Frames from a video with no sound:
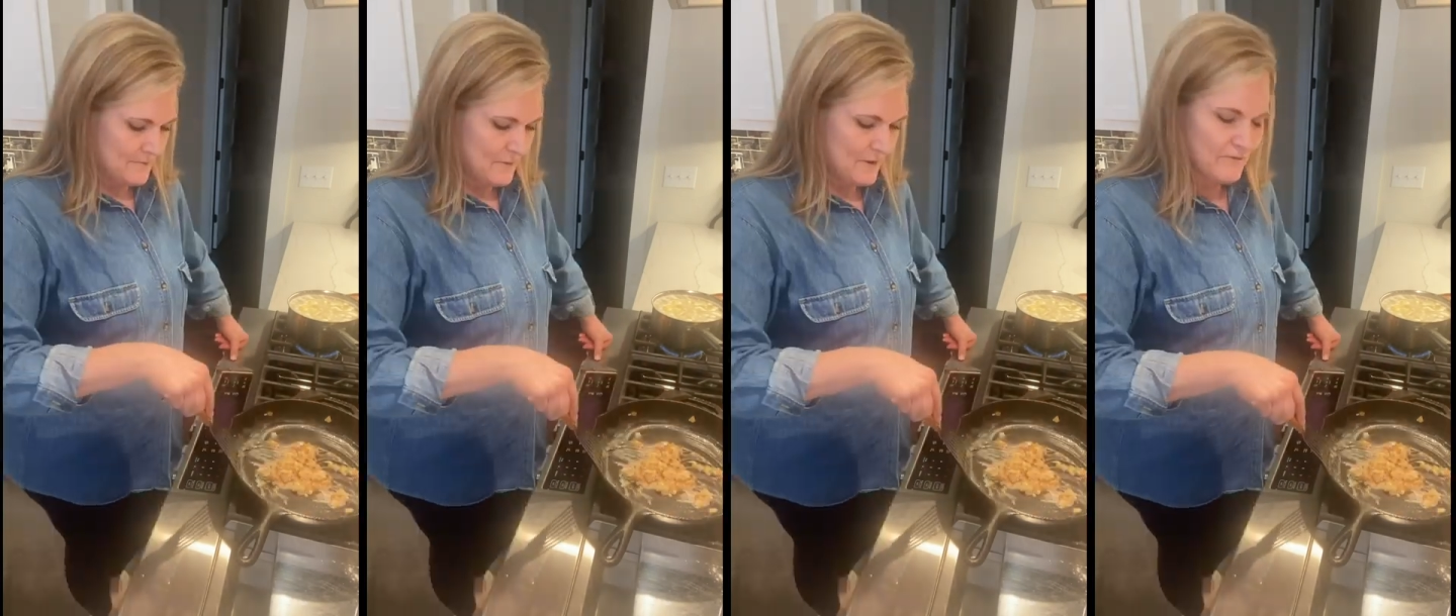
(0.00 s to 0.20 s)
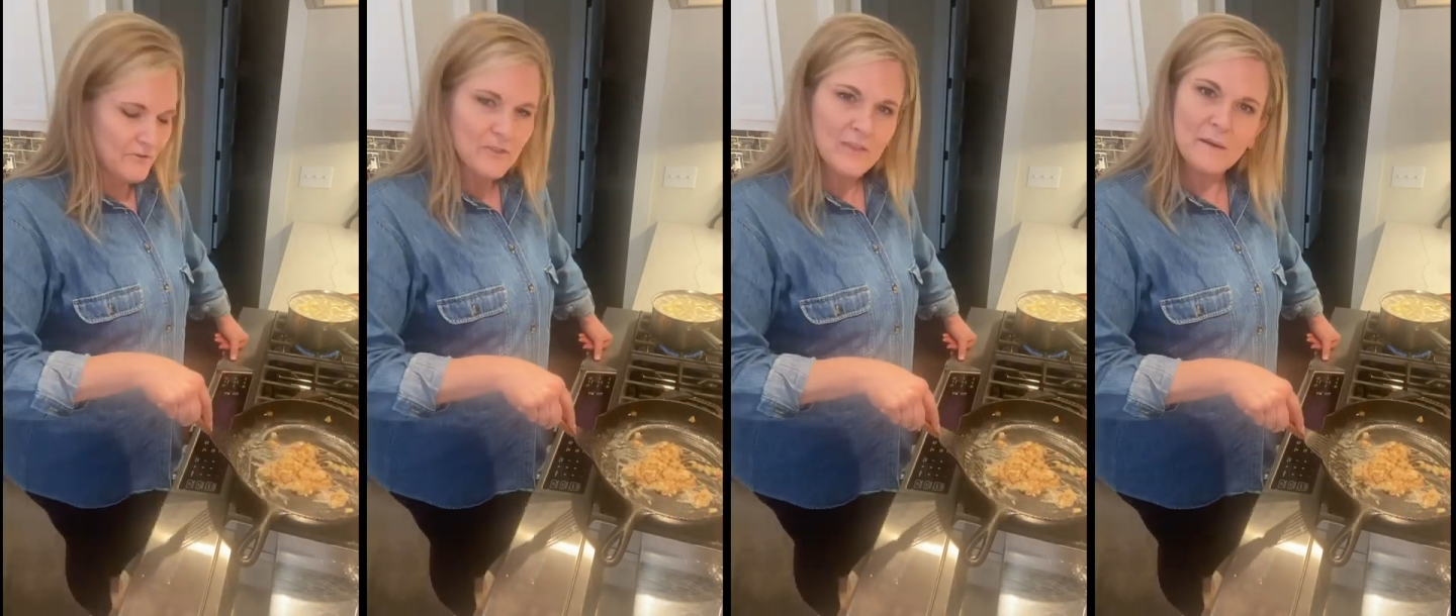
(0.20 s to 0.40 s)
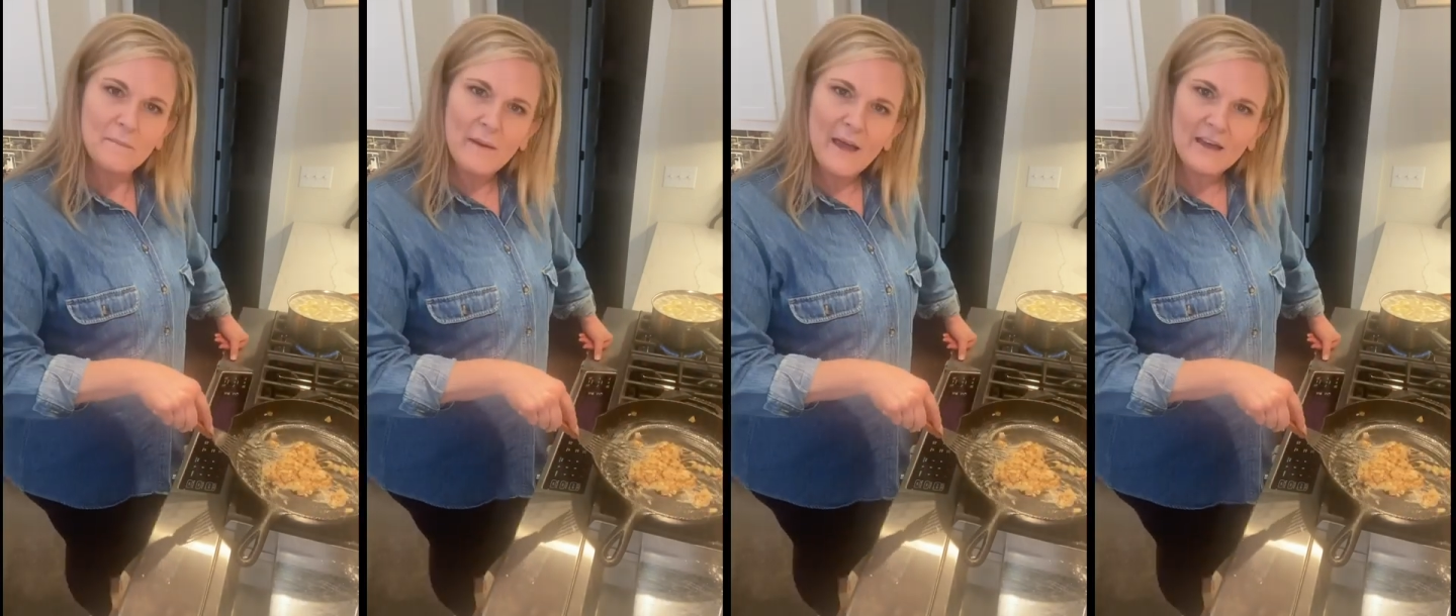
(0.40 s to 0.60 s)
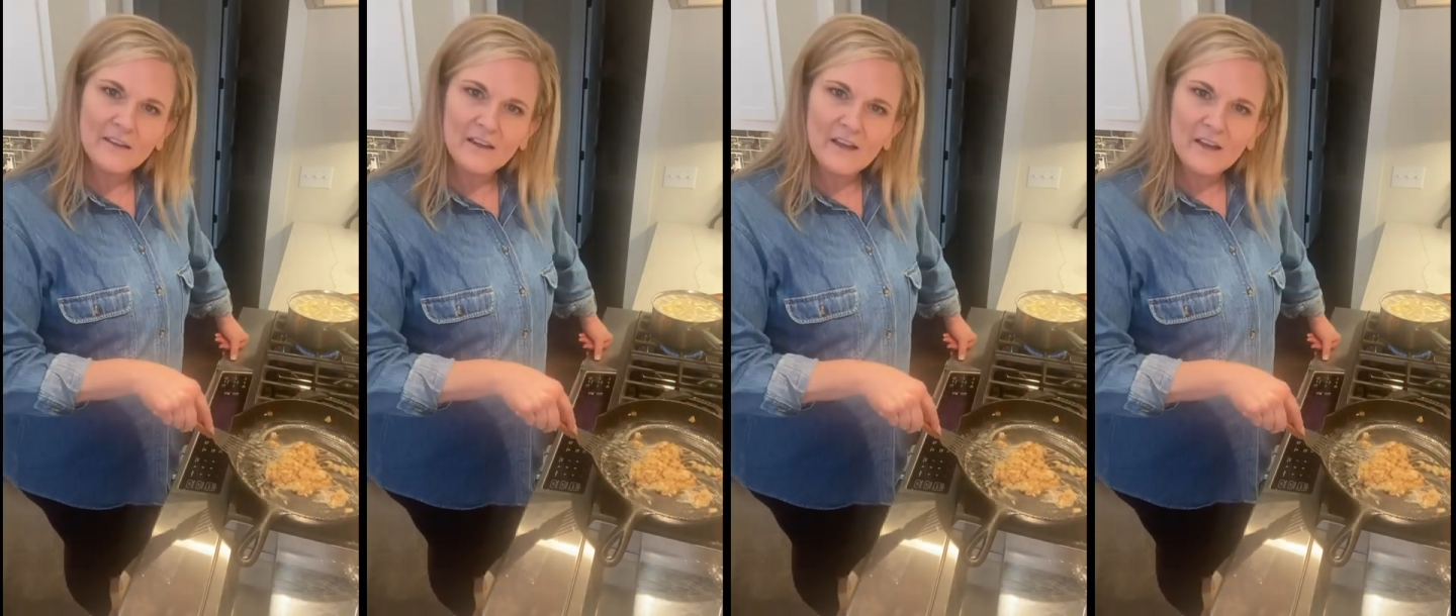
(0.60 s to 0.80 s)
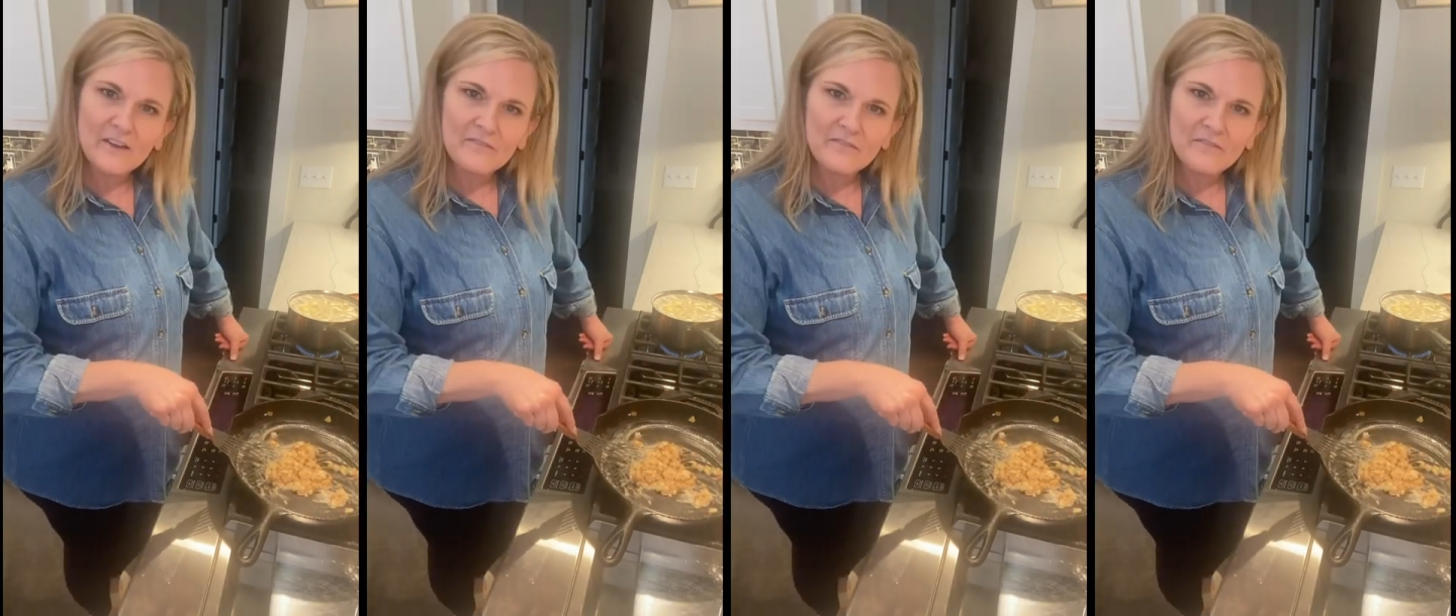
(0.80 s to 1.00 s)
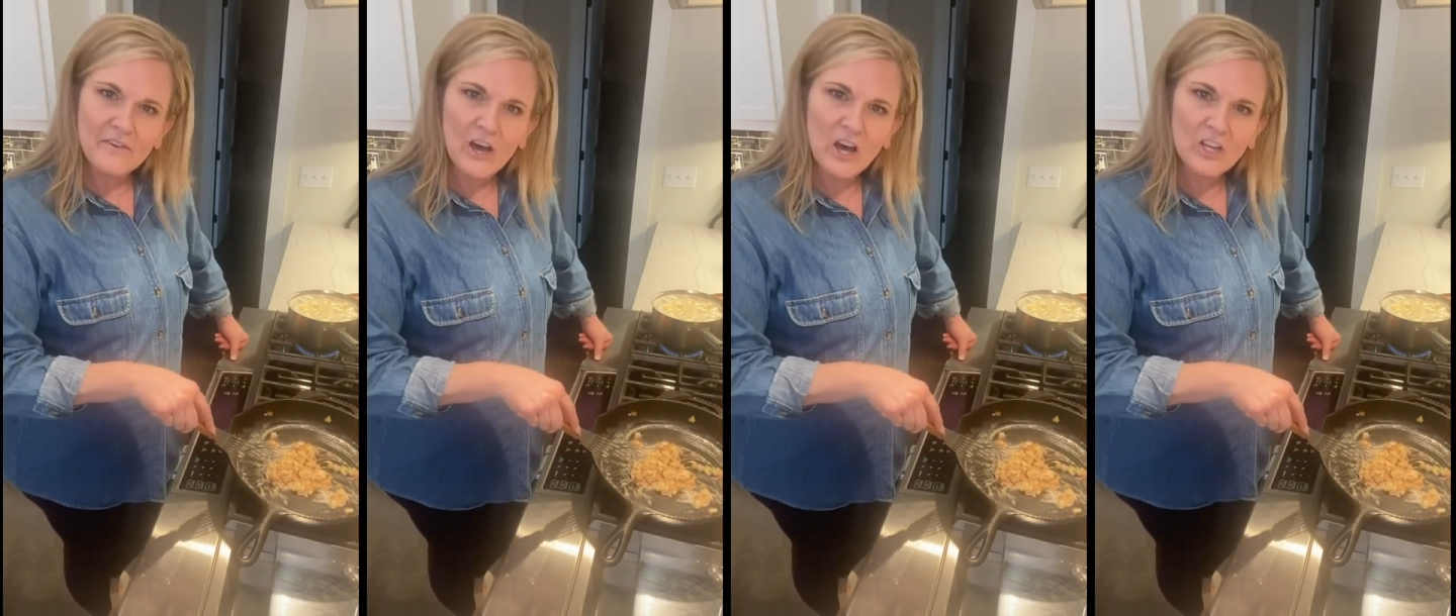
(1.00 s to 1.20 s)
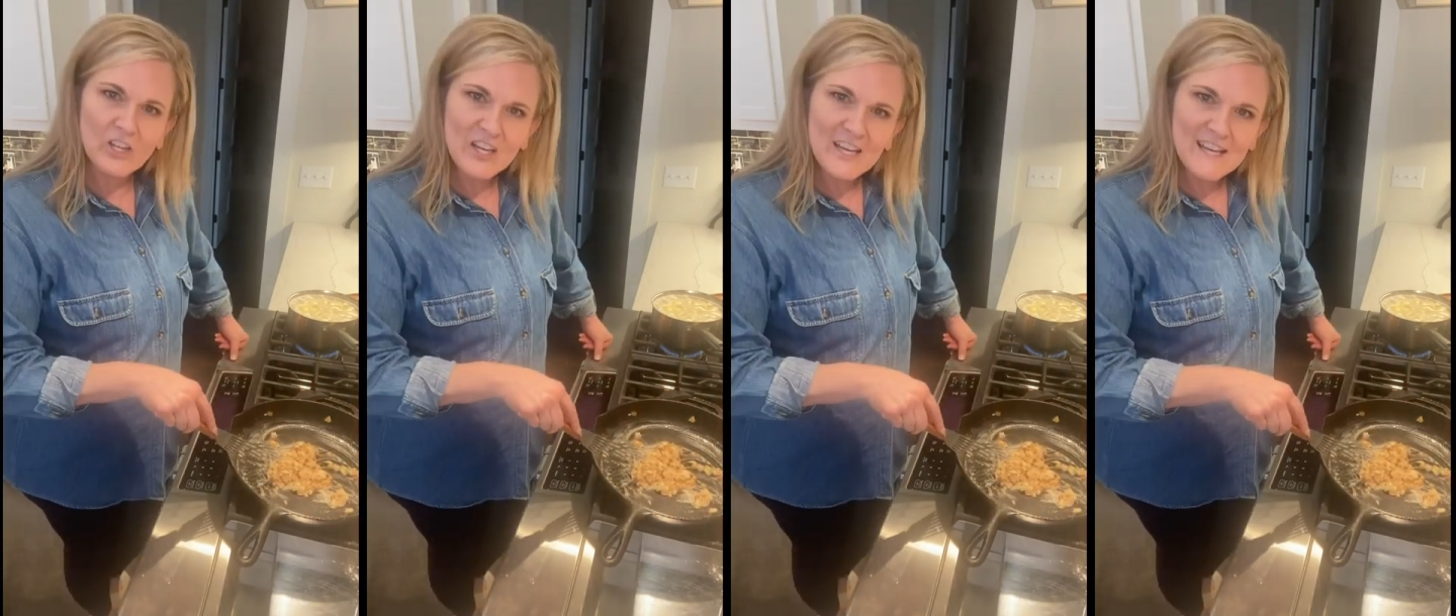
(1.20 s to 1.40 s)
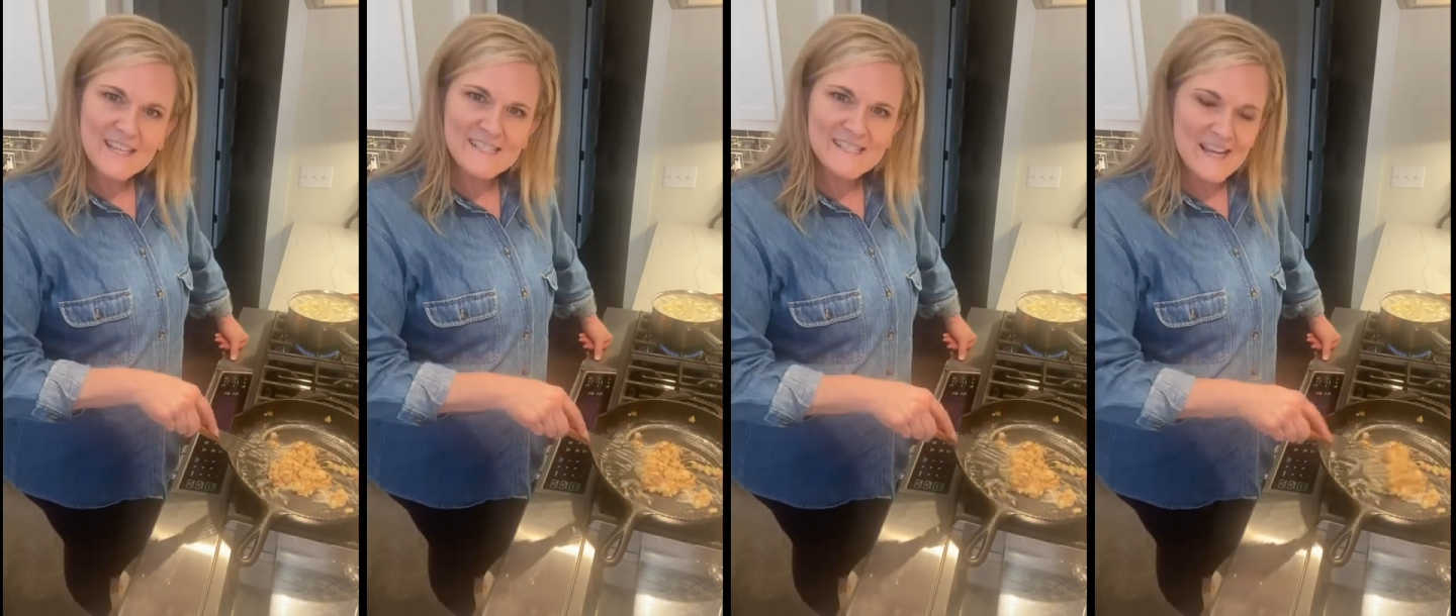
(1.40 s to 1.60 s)
But for the amount of
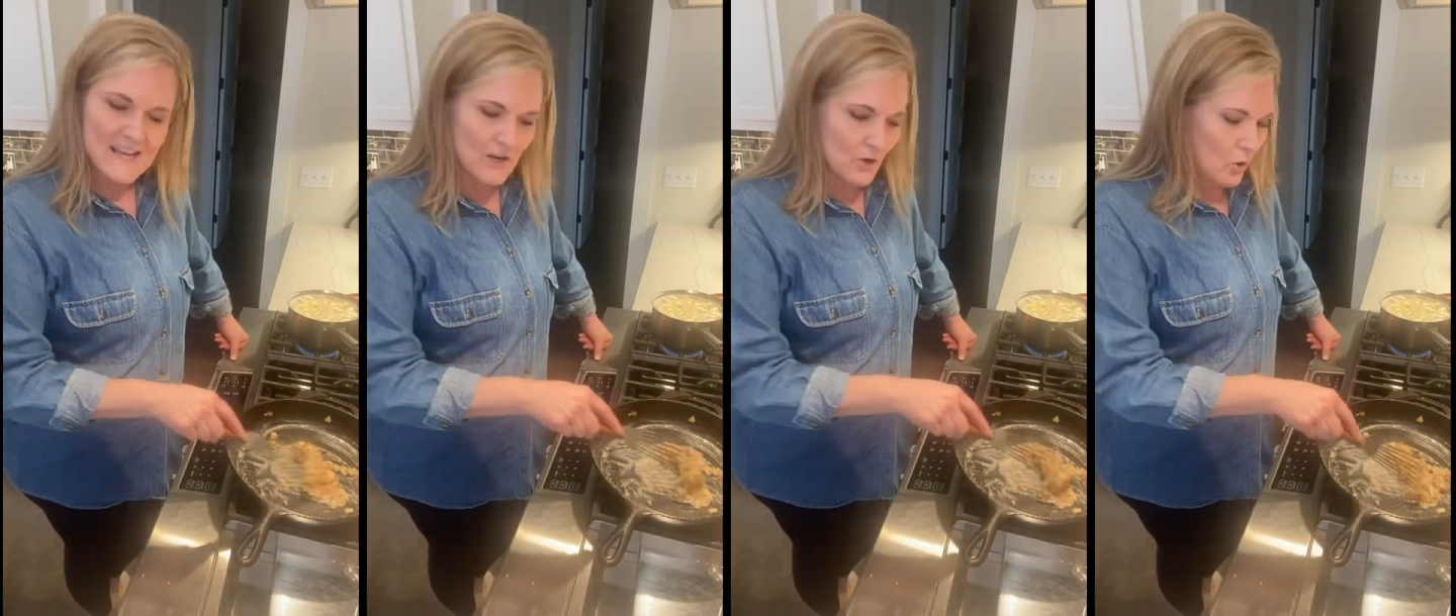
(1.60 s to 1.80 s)
onions and